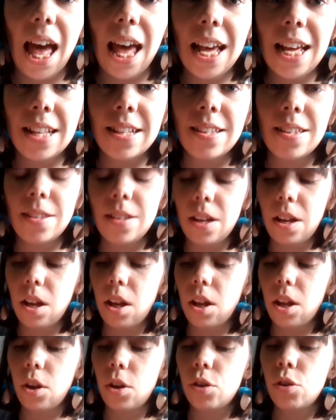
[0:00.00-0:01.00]
It's
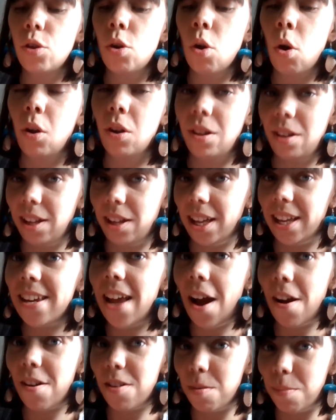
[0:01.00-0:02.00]
not
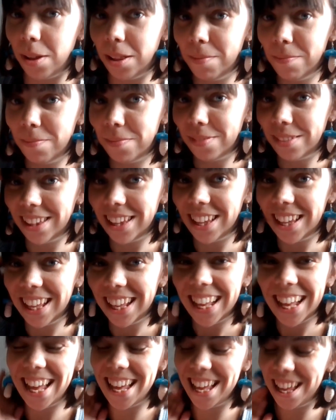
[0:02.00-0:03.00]
terrible,
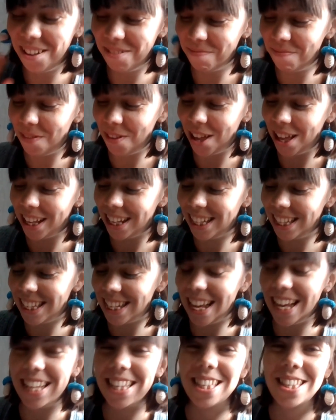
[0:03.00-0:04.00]
but
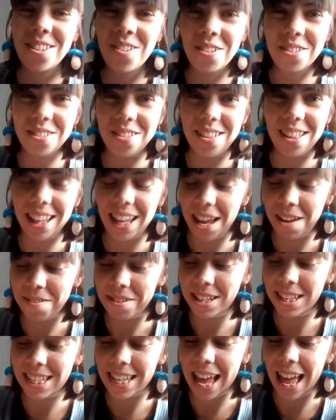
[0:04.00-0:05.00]
it's not something I
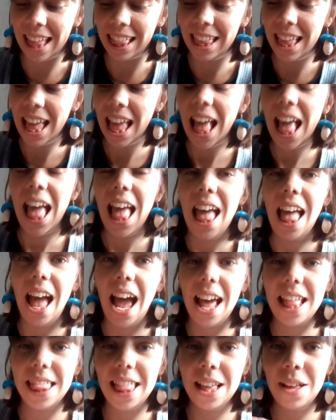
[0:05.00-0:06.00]
would sell.
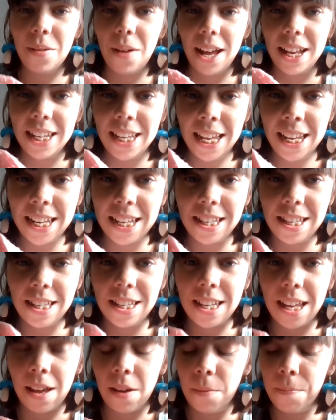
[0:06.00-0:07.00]
I think what I needed
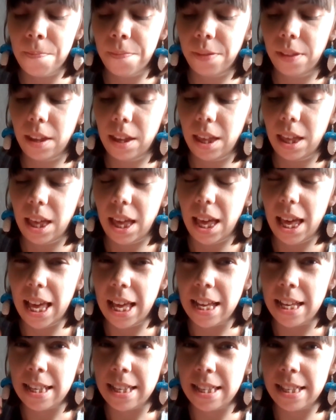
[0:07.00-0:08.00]
to do
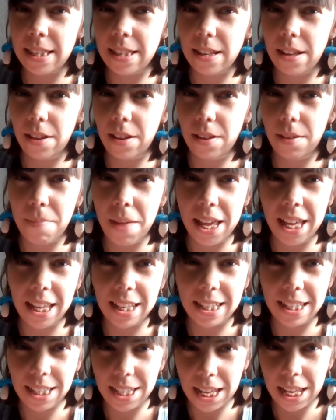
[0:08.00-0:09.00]
is make a
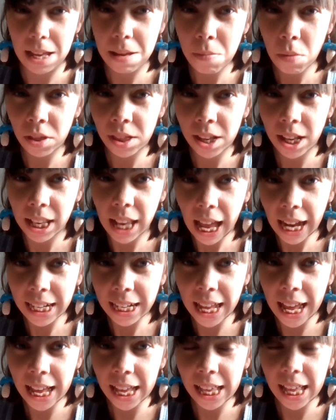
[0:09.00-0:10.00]
seam on the
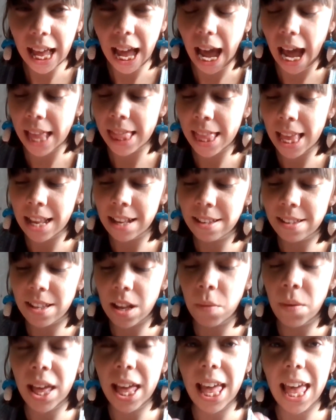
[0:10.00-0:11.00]
lining and then
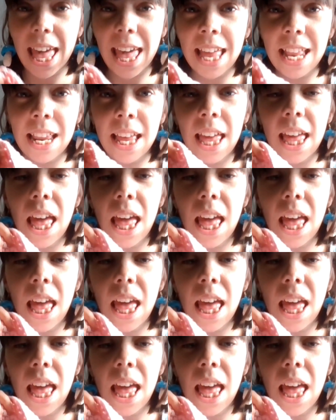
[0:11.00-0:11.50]
sew it in.